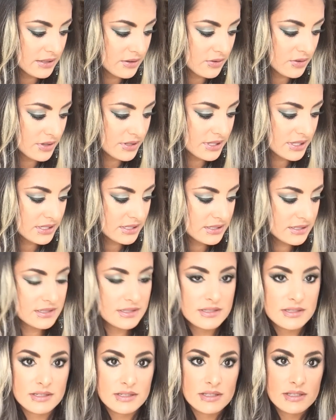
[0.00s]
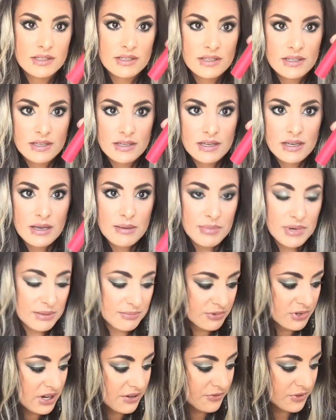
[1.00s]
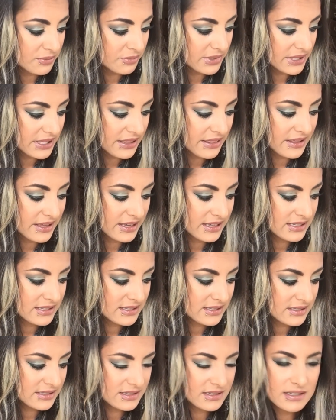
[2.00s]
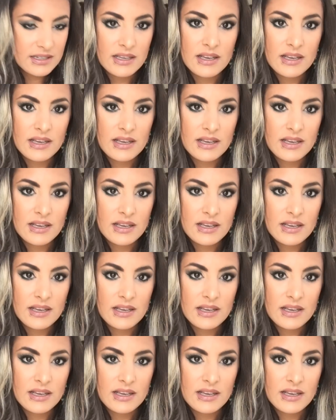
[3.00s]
this, but preferably this,